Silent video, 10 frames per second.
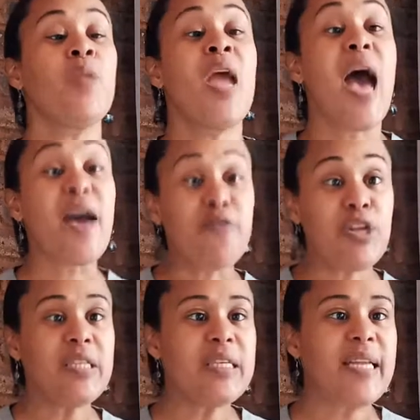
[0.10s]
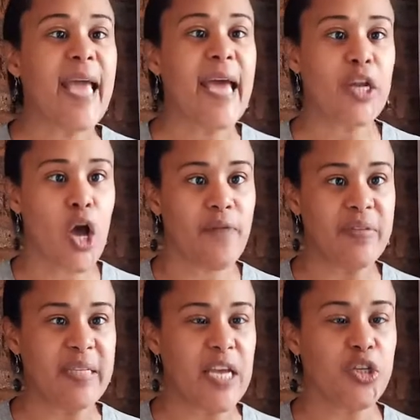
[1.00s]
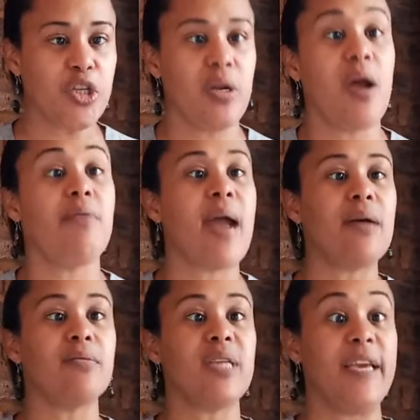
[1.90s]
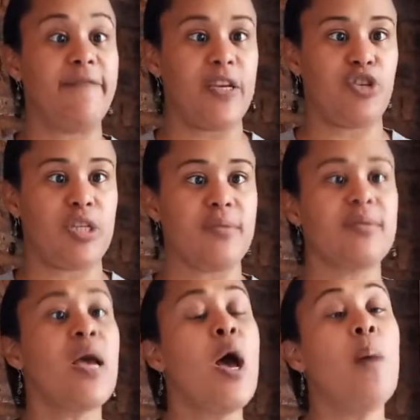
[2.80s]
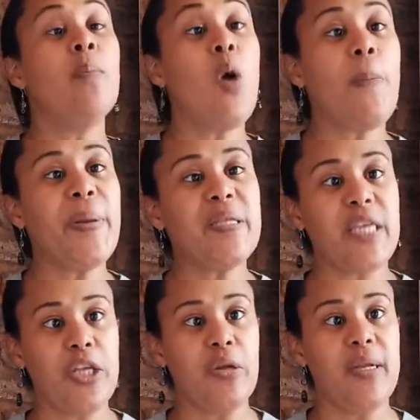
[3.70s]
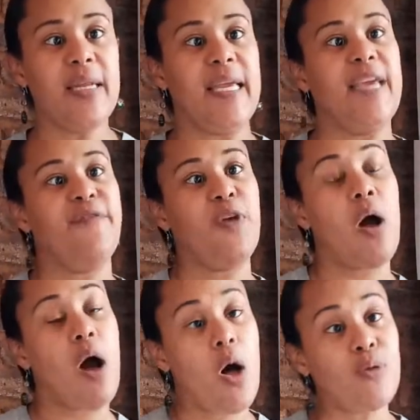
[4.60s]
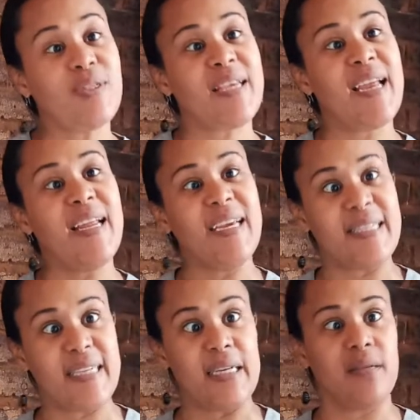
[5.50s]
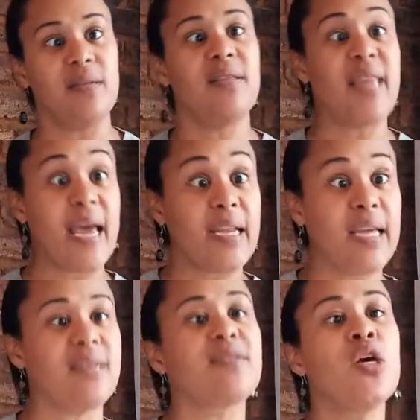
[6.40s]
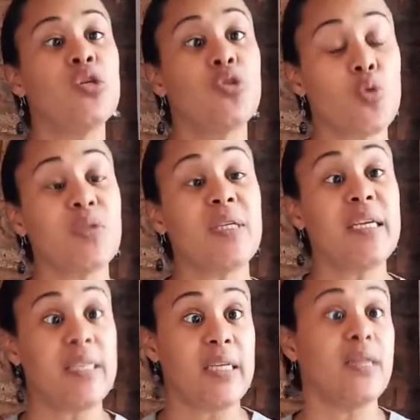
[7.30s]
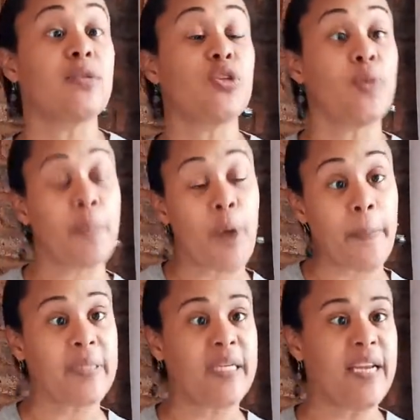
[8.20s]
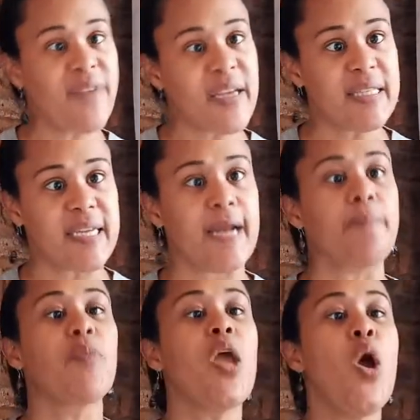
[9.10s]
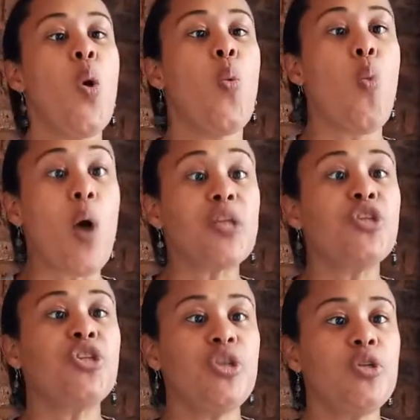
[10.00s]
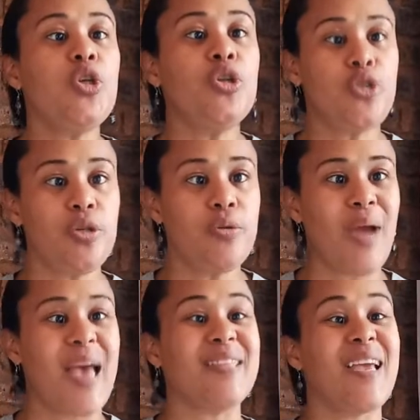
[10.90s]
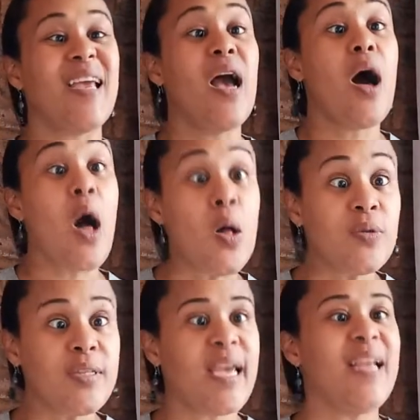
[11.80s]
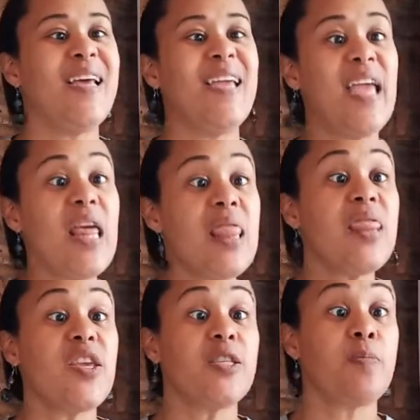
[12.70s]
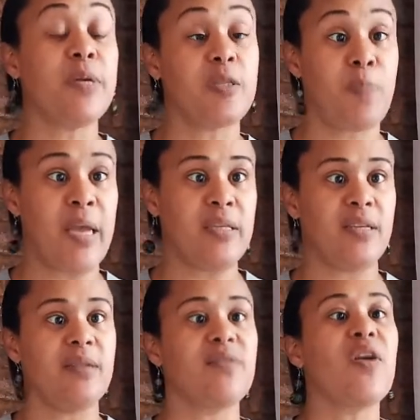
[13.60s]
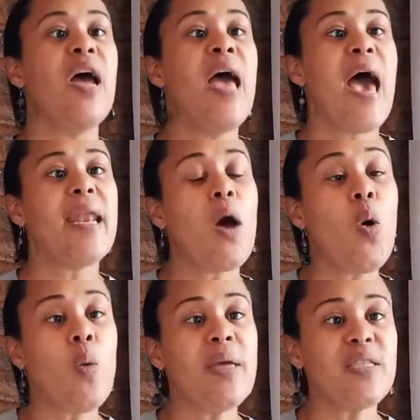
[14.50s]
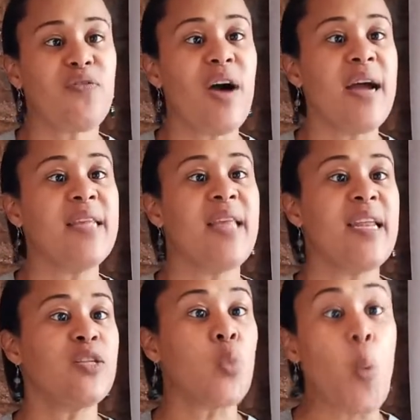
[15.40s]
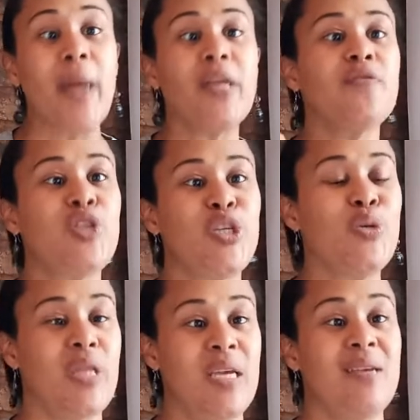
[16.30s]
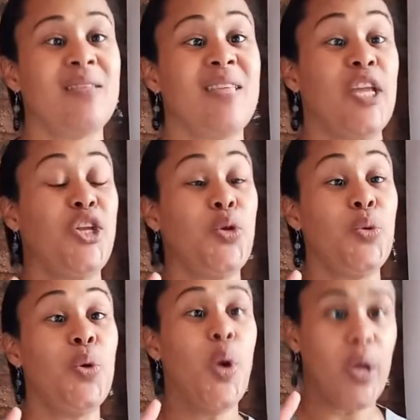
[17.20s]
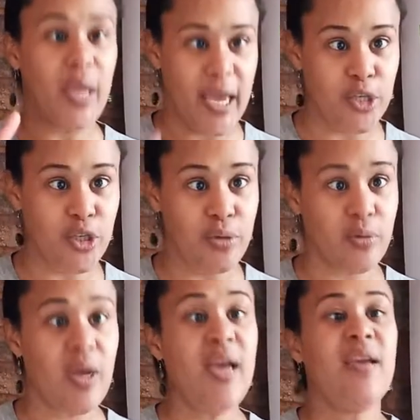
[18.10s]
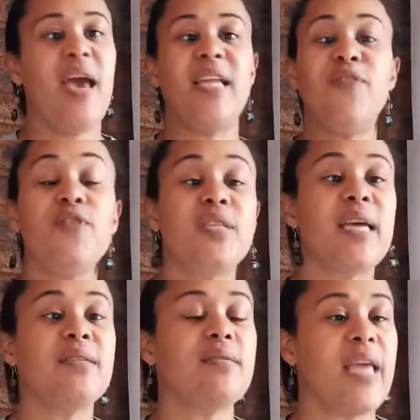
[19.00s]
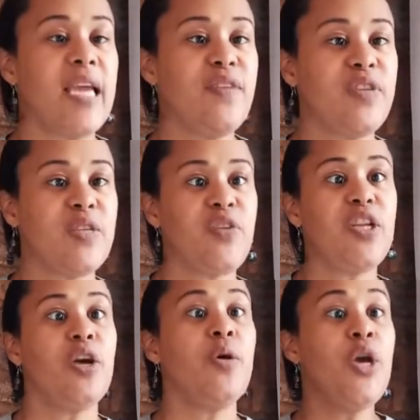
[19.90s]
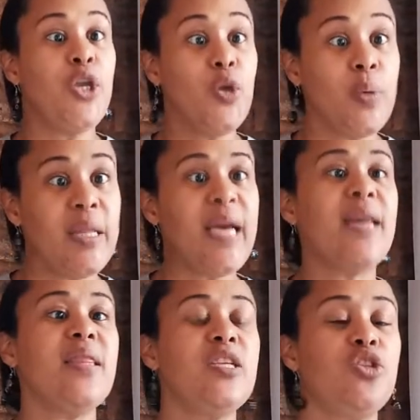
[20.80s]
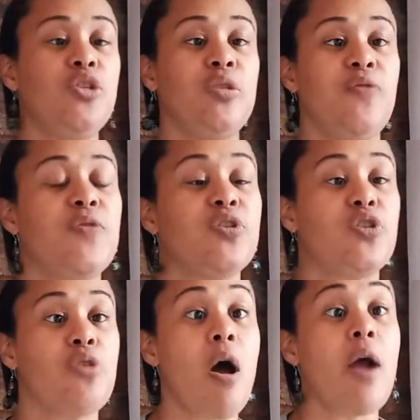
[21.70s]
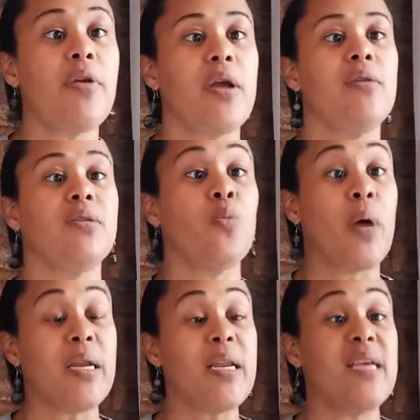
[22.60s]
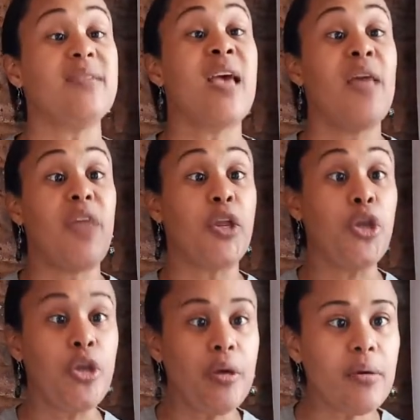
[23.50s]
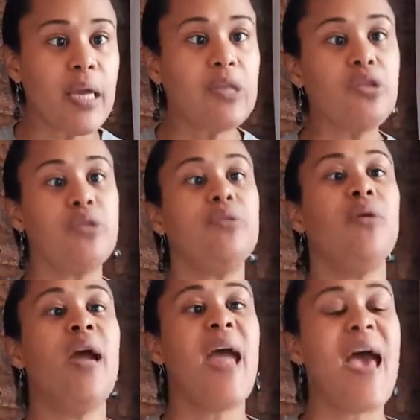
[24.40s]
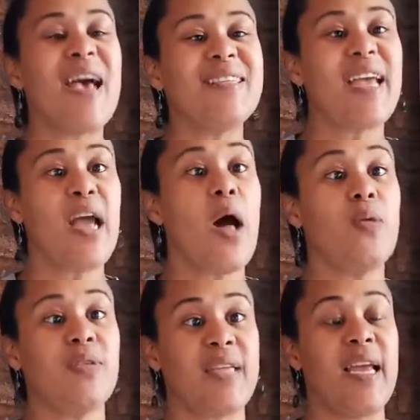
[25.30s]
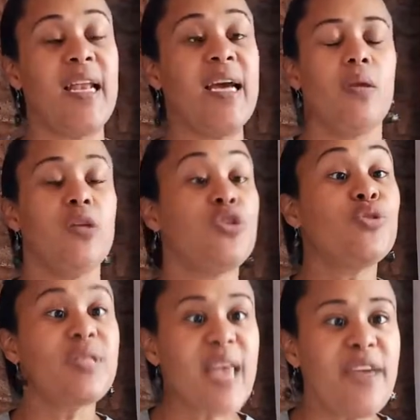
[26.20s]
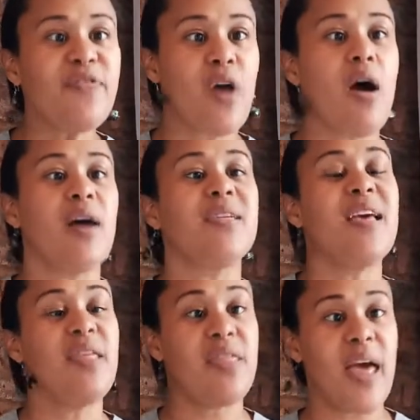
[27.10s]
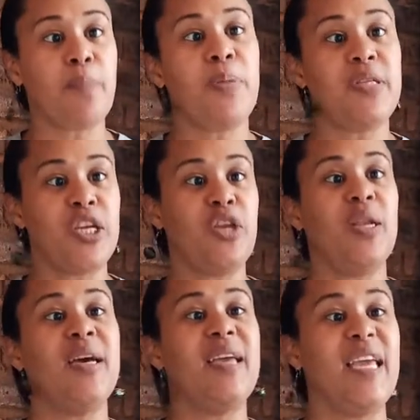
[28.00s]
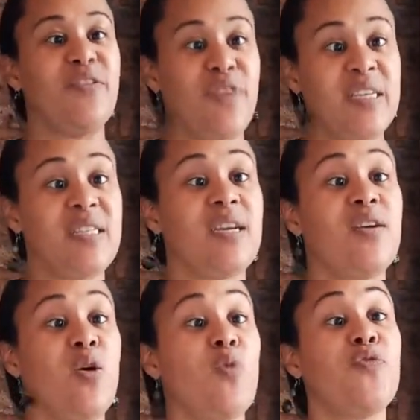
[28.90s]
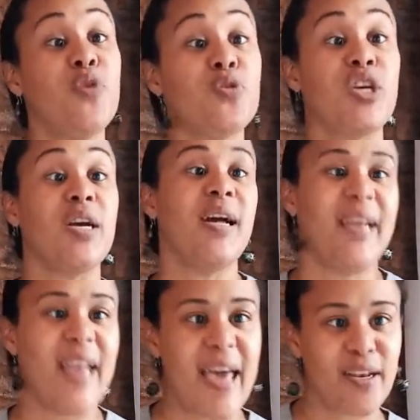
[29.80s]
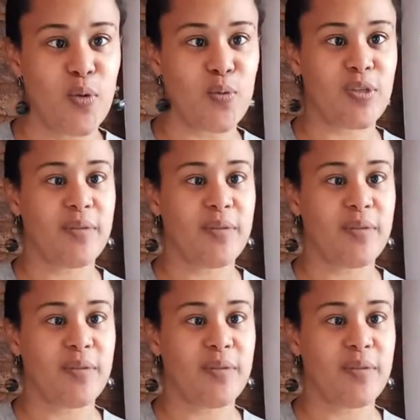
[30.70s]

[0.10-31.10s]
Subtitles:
I've recently had a conversation around evictions, more particularly if you are wholesaling a deal, that is, sourcing a deal to a property investor. What should you do as a wholesaler in this perspective? And I always find that it's one of two things that you can do. And if you stay until the end of this video, you will learn these two different scenarios and what it is that you can do as a wholesaler to safeguard that particular investor or future landlord.